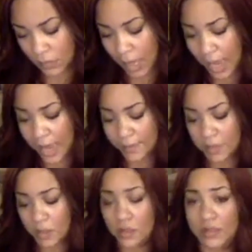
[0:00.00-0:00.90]
I'm
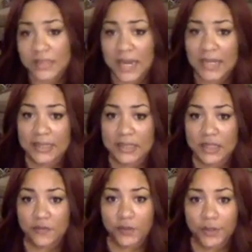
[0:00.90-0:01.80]
an early dining,
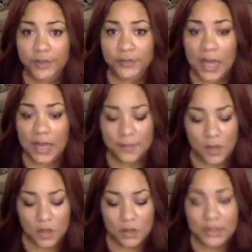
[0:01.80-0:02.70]
Jennifer. I'm
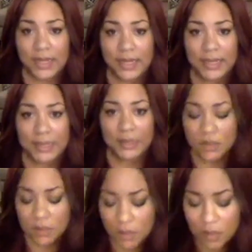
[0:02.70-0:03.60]
early dining.
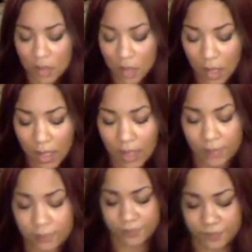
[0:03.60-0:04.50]

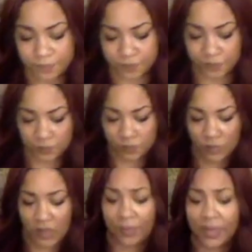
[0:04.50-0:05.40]
But
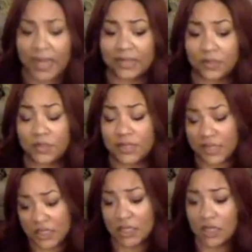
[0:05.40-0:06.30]
yeah, so City
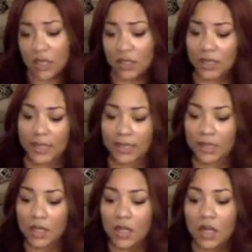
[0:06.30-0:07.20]
Chic Online.
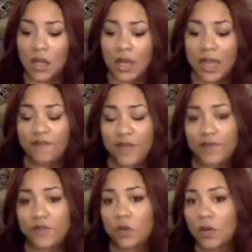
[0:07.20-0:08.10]
If
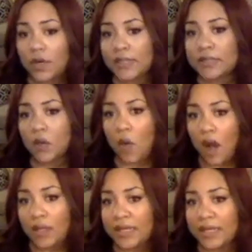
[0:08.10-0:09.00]
Torrid's
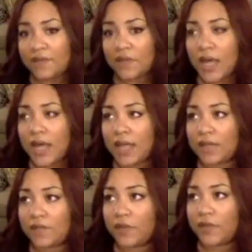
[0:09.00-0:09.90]
quality of cut
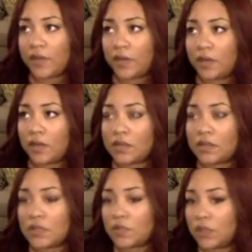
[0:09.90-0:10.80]
for their clothes
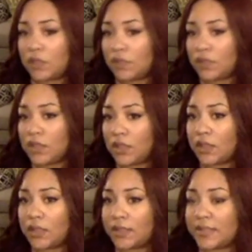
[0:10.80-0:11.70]
is really, really
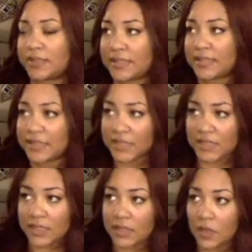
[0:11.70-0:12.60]
good, then City
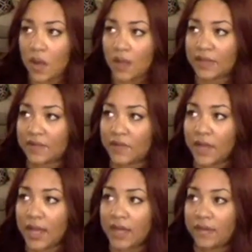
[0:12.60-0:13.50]
Chic's quality of
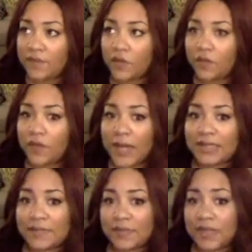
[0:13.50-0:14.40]
cut, if you
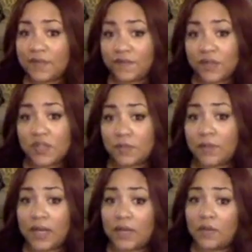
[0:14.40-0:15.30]
find something that fits your
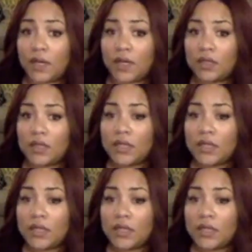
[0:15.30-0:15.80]
body well,